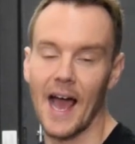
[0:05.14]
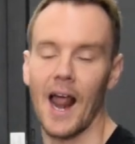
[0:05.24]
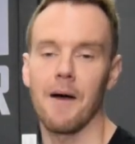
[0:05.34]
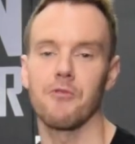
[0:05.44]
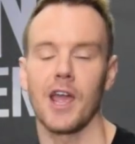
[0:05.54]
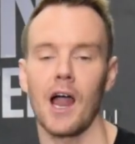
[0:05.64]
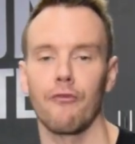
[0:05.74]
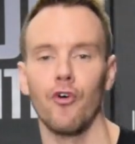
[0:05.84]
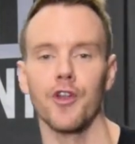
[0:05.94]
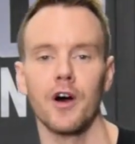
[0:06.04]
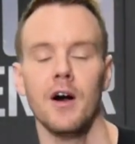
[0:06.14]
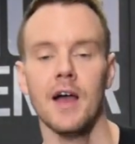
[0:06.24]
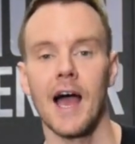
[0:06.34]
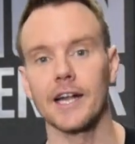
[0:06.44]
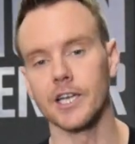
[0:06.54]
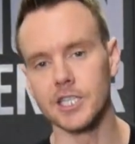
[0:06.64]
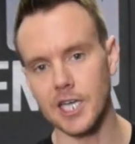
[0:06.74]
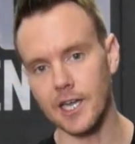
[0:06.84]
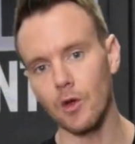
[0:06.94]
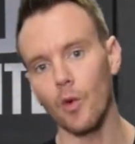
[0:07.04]
Alhambra, California, and
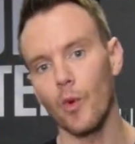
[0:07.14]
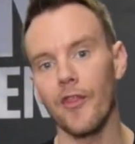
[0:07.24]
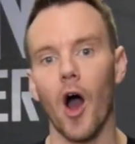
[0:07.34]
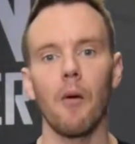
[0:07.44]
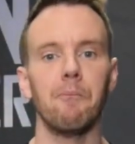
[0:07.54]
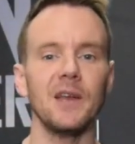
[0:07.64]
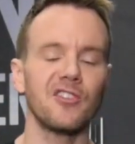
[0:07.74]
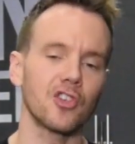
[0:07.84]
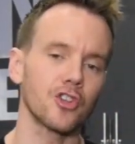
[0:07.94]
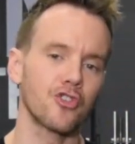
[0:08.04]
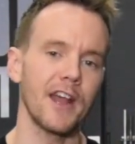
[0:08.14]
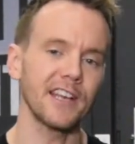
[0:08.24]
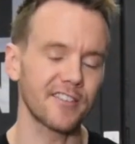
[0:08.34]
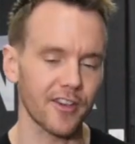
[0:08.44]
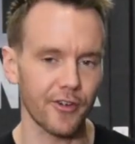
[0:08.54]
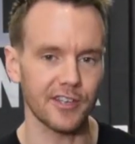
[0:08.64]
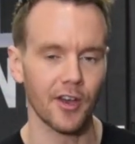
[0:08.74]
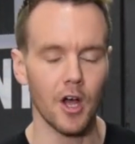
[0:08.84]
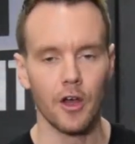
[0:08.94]
continuing with our Beast training series.